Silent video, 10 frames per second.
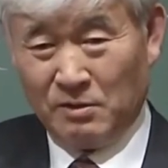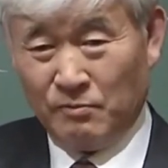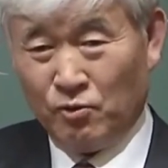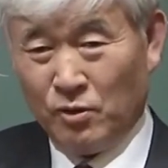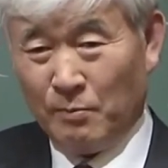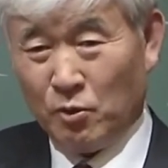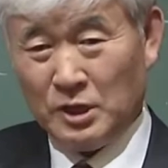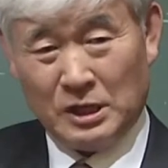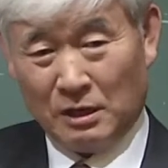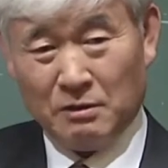This is what
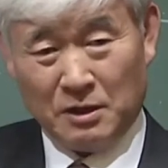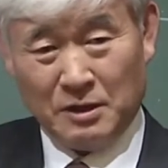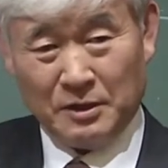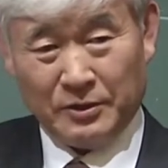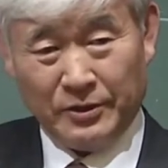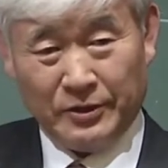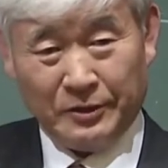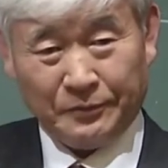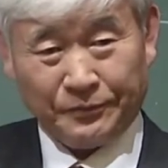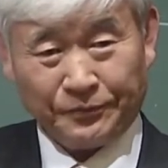has happened in the current
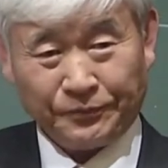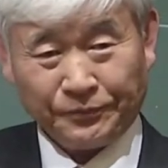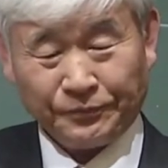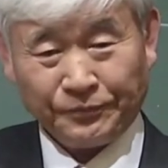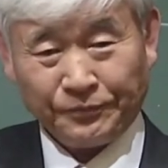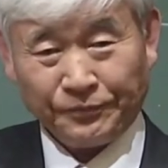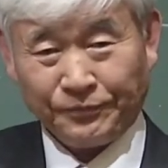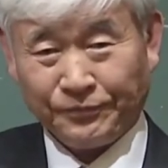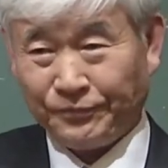cell phone market.